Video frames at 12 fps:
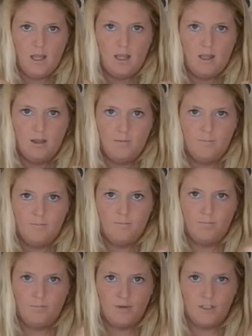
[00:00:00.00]
um,
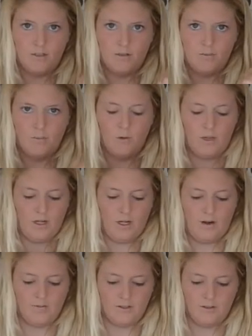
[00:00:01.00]
which is more than
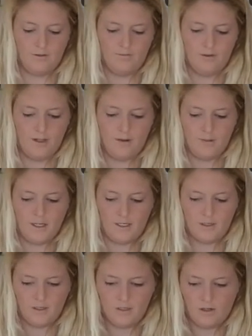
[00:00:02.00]
enough to fill up
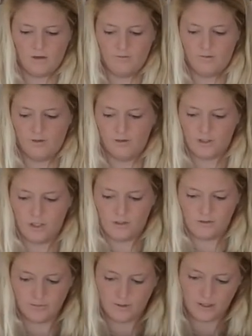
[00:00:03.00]
each of your
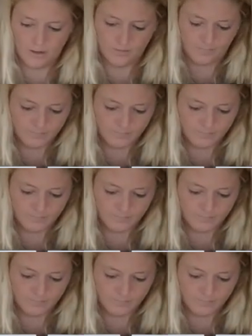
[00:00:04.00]
shells with.